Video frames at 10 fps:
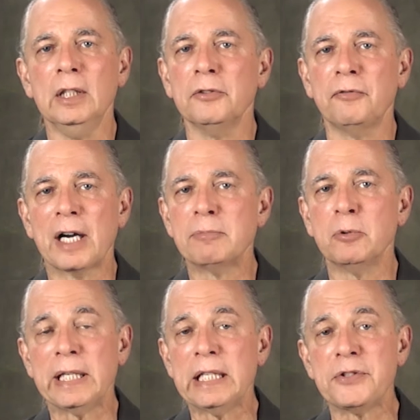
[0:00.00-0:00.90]

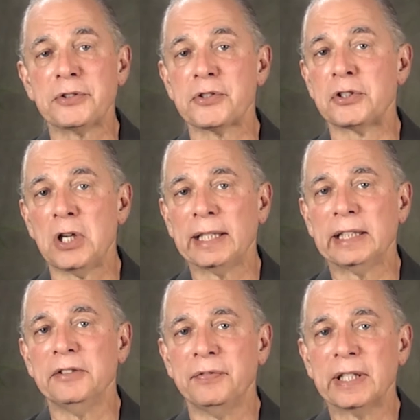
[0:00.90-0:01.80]
Fibro-Ease does
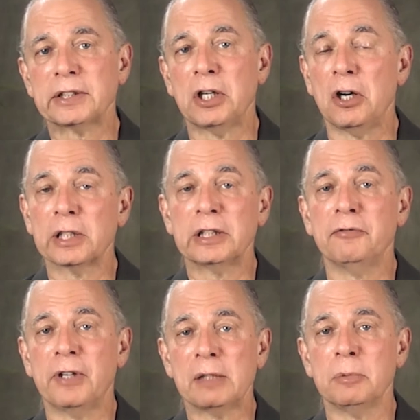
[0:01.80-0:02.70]
not affect the hardened
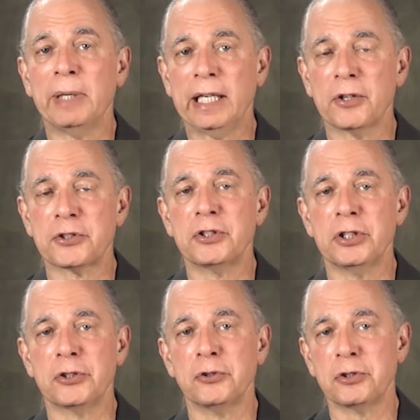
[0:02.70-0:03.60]
fibromyalgia
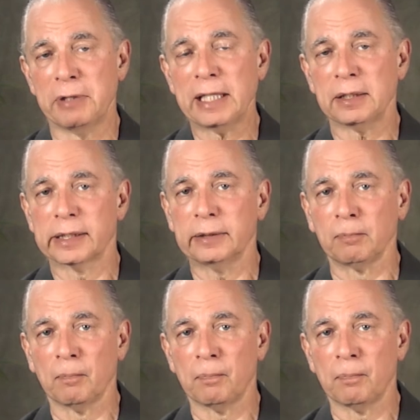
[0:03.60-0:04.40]
tissue directly.